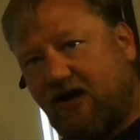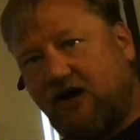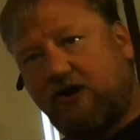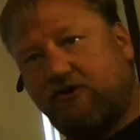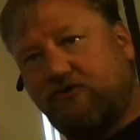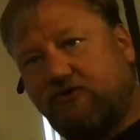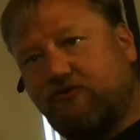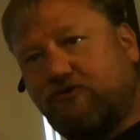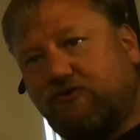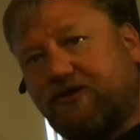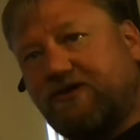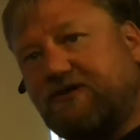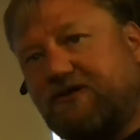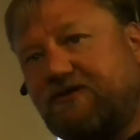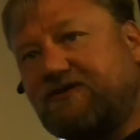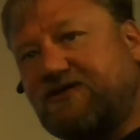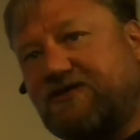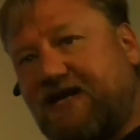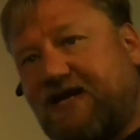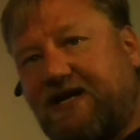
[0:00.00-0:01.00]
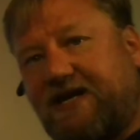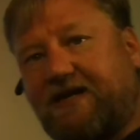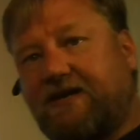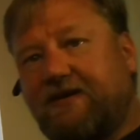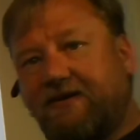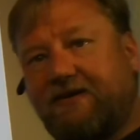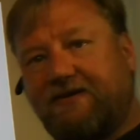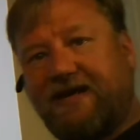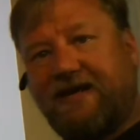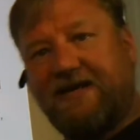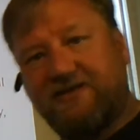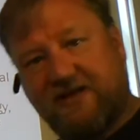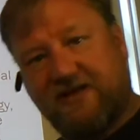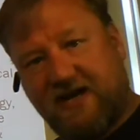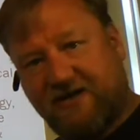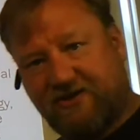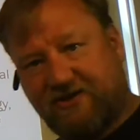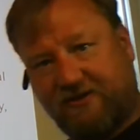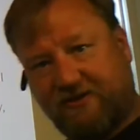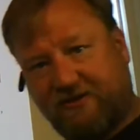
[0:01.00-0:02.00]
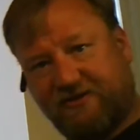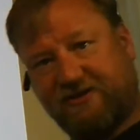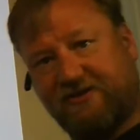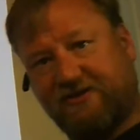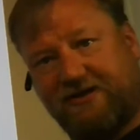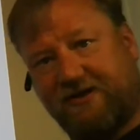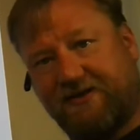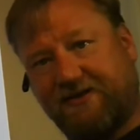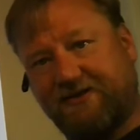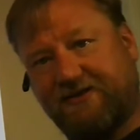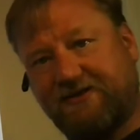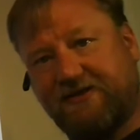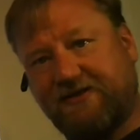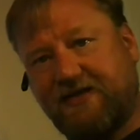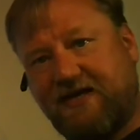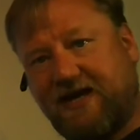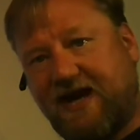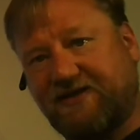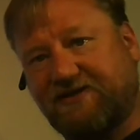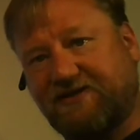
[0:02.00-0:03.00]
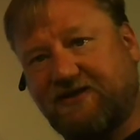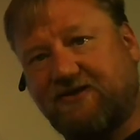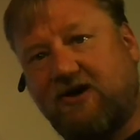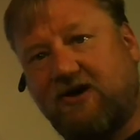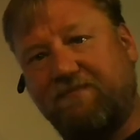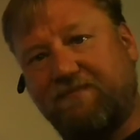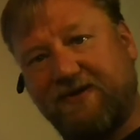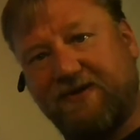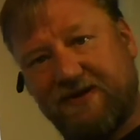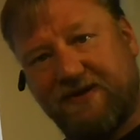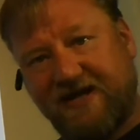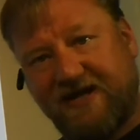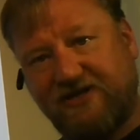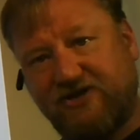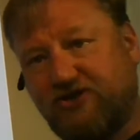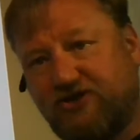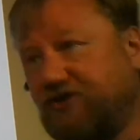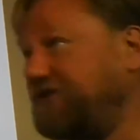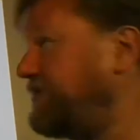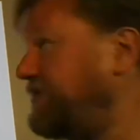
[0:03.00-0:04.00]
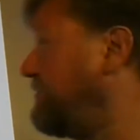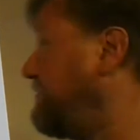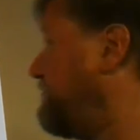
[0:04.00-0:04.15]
you can take international studies as a combination